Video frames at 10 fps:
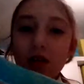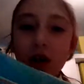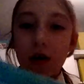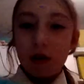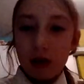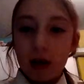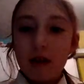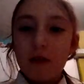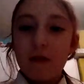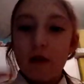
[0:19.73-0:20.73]
So
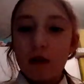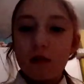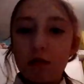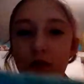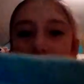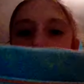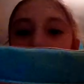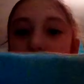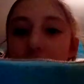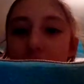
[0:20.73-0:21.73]
yes, first I'm sure what's
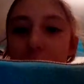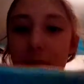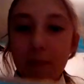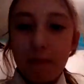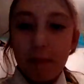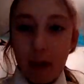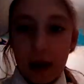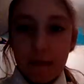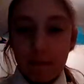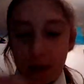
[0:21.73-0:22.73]
in them.
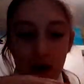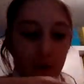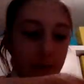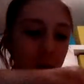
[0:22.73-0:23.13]
Main big